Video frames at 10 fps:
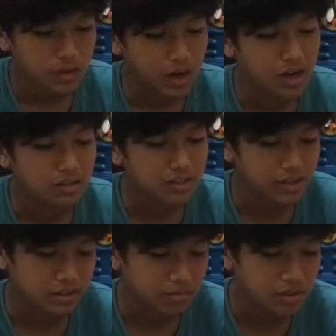
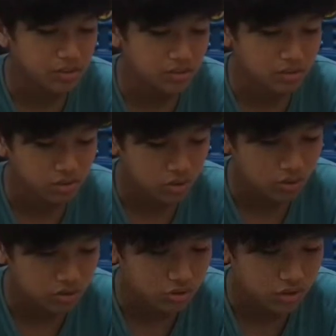Alright, Miss. So
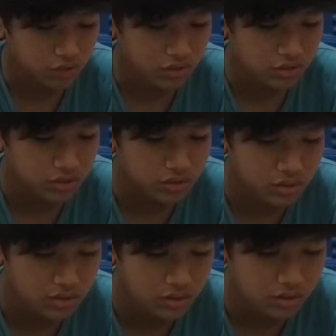the social function
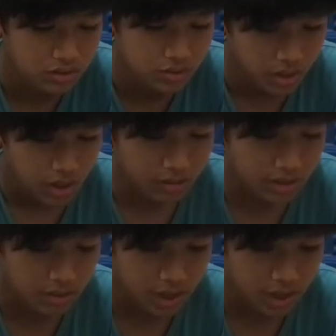is this text.